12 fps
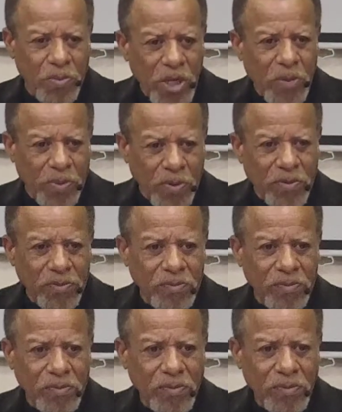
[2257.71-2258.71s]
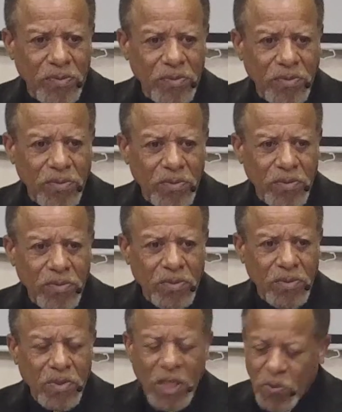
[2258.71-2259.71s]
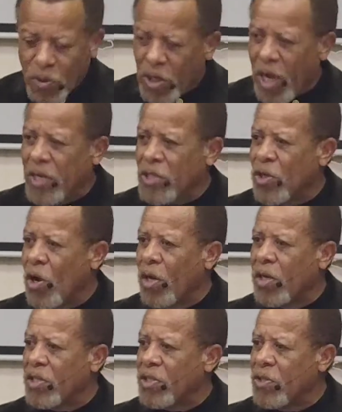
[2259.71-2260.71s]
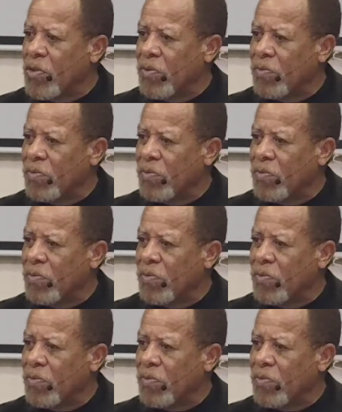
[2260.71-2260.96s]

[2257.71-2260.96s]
people. That's what God is calling us to.